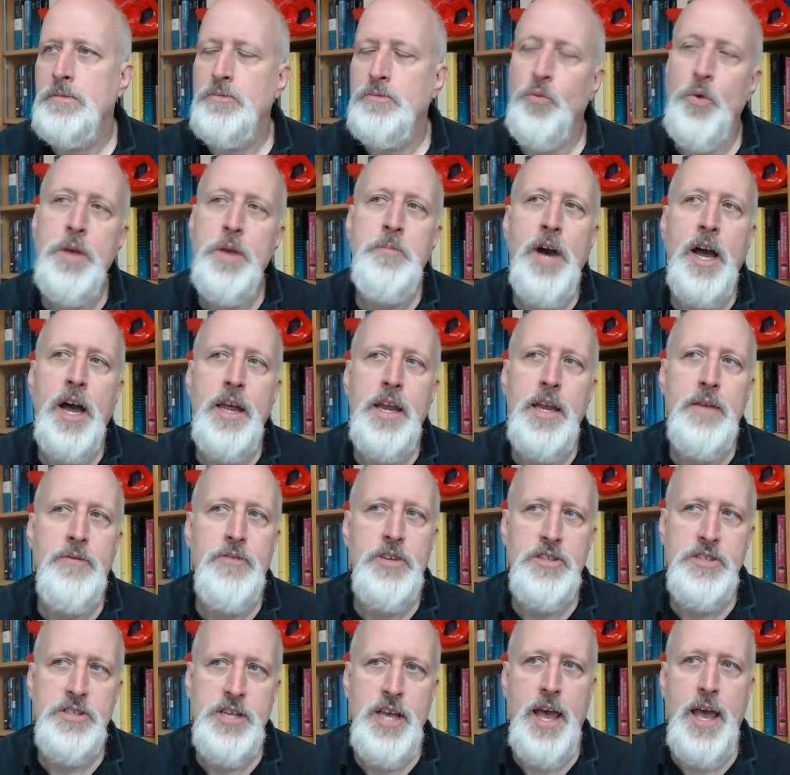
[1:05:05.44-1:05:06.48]
We might
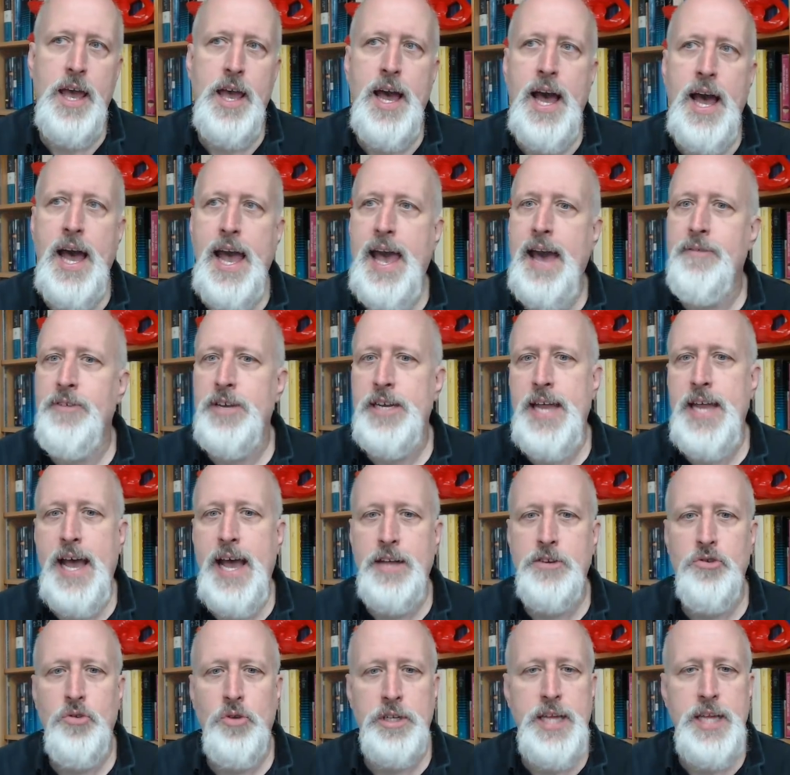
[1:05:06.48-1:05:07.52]
even say, I have a
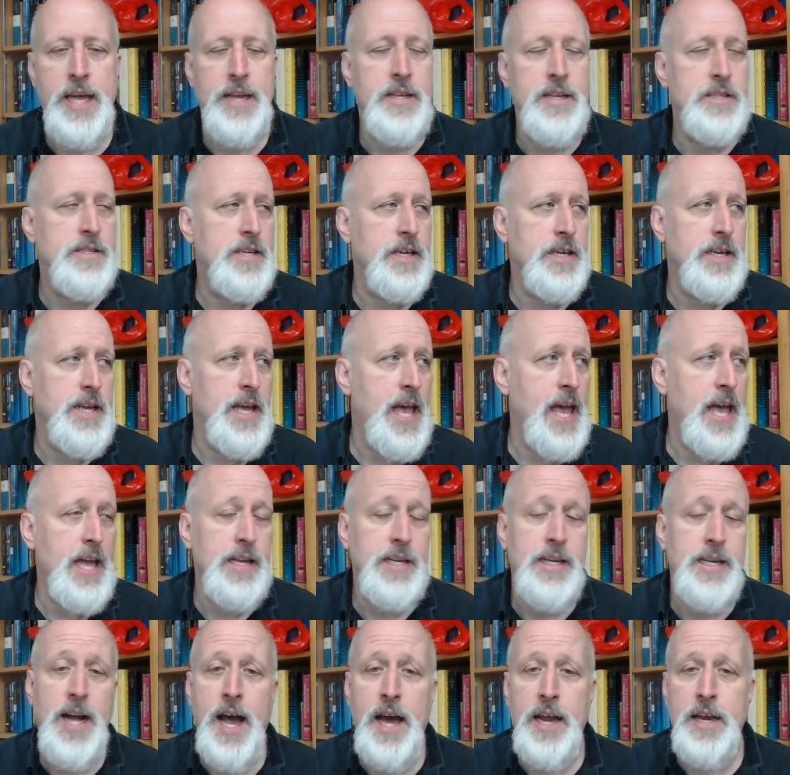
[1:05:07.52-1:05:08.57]
natural tendency to
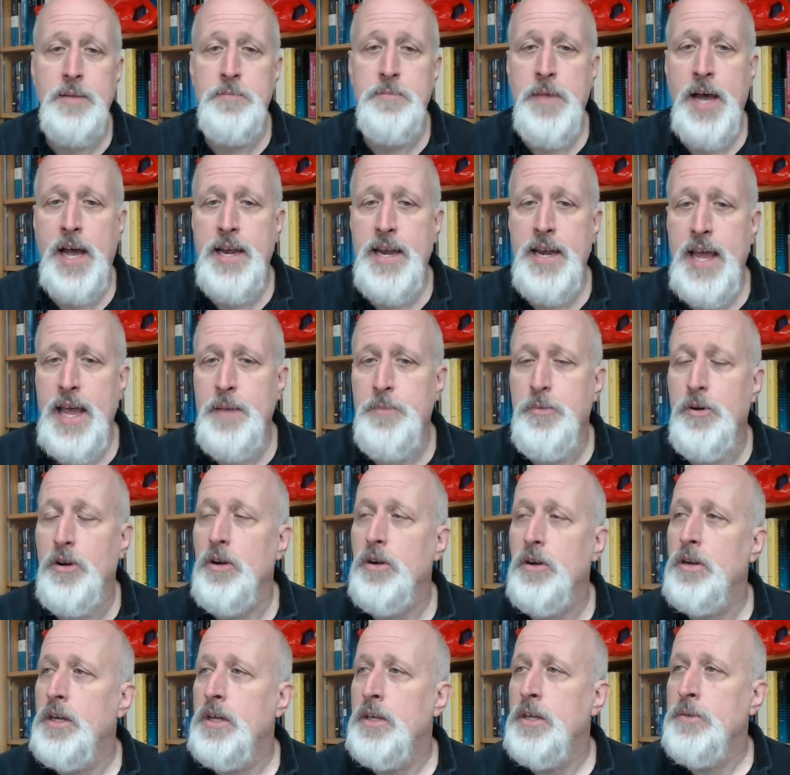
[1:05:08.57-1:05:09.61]
hate God and my neighbor.
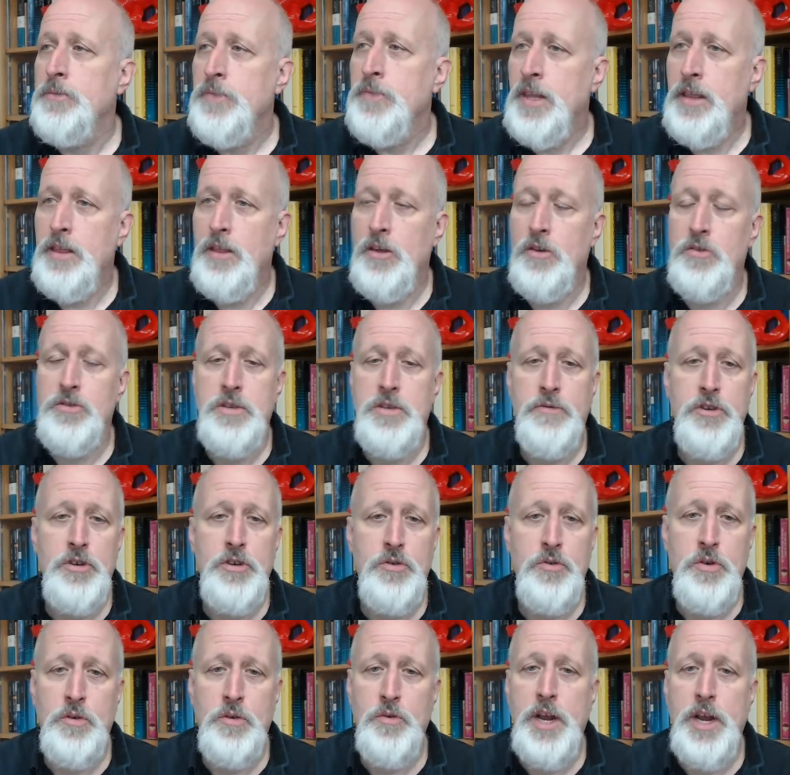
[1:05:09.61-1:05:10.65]
And those of
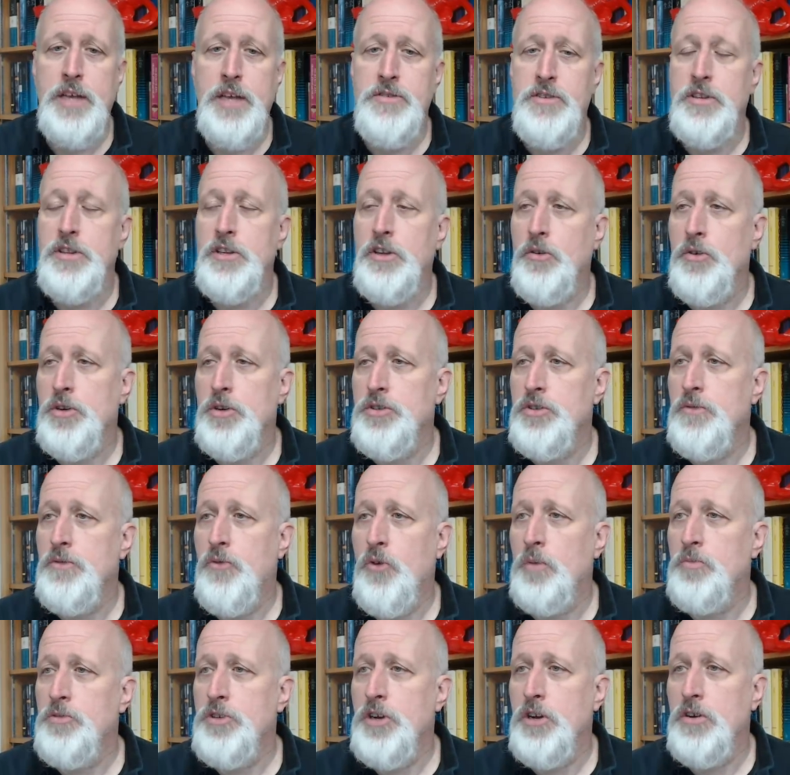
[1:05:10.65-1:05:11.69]
you who are raised in the Christian
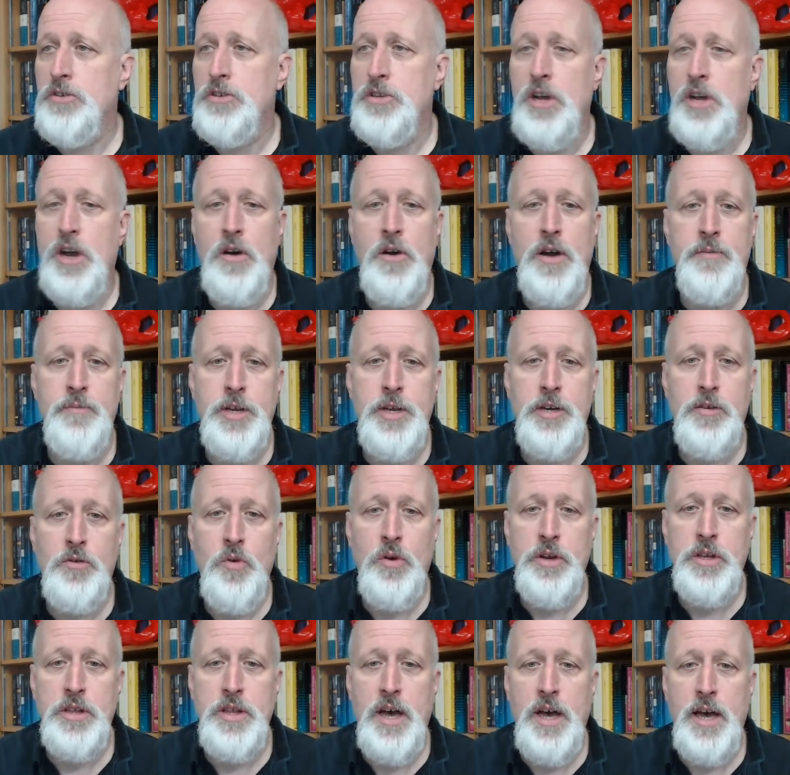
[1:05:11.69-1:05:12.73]
Reformed Church know I've been
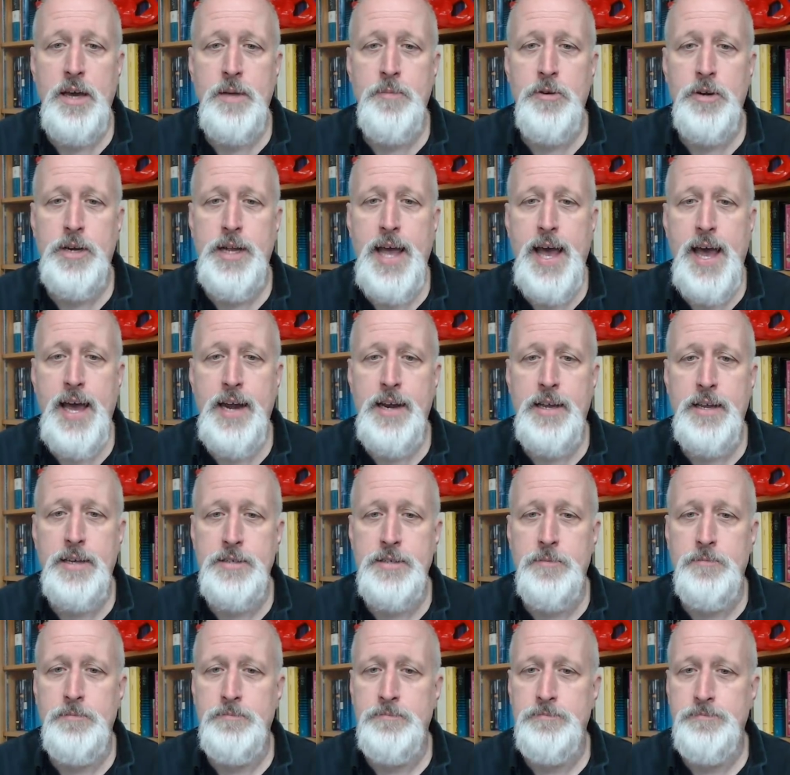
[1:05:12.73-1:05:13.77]
quoting the Heidelberg
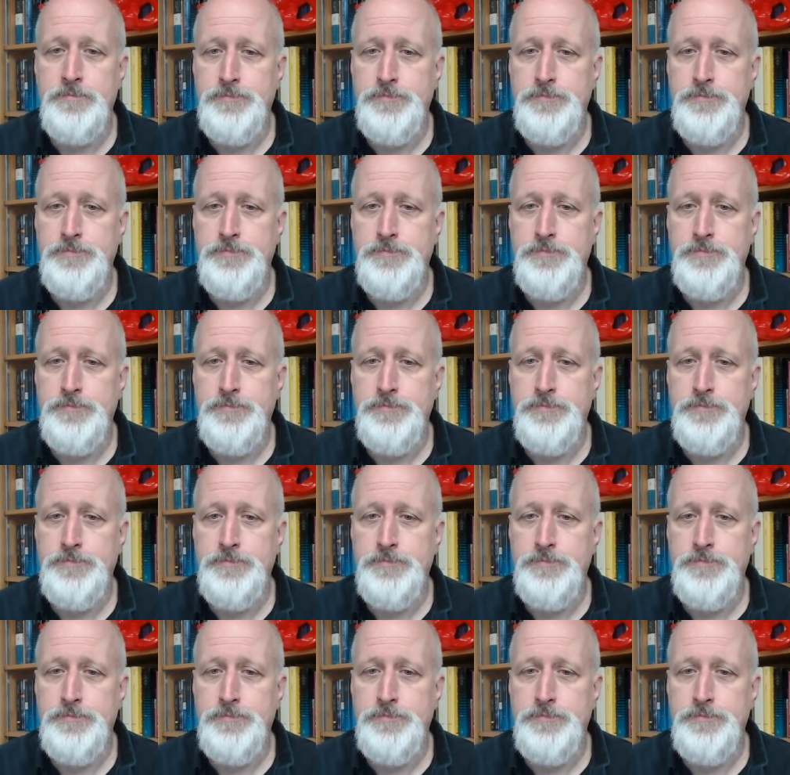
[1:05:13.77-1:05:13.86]
Catechism.